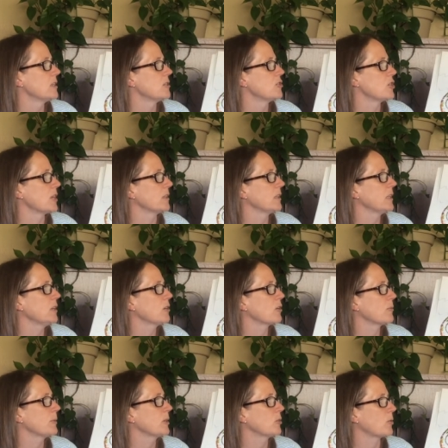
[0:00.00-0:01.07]
Gently,
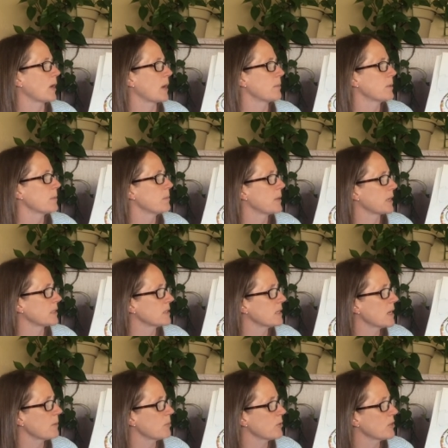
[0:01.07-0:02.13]
Hermit Crab picked it
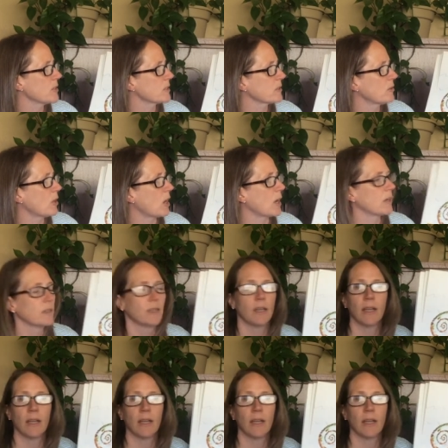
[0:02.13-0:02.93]
up with his claw